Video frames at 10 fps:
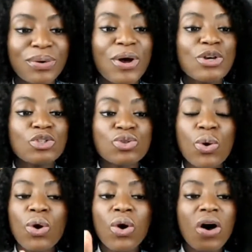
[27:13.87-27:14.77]

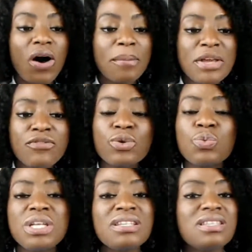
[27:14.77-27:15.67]
So
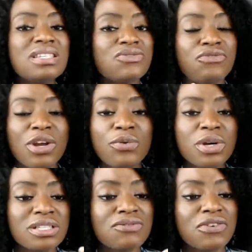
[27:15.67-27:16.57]
even within these
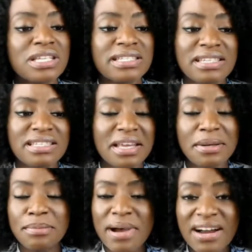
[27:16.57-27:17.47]
various phases
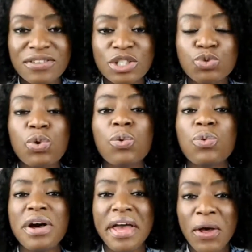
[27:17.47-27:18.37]
in marriage, what
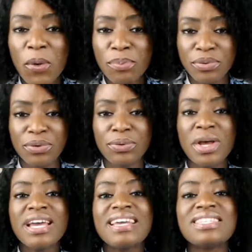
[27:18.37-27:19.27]
will help you
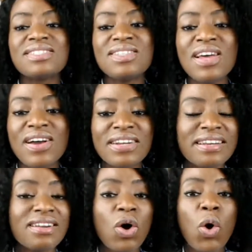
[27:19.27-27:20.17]
is
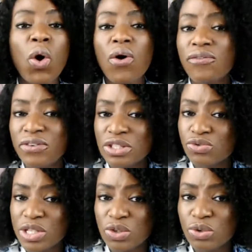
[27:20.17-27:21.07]
learning conflict
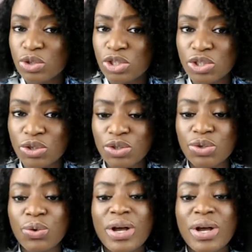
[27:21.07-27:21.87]
resolution,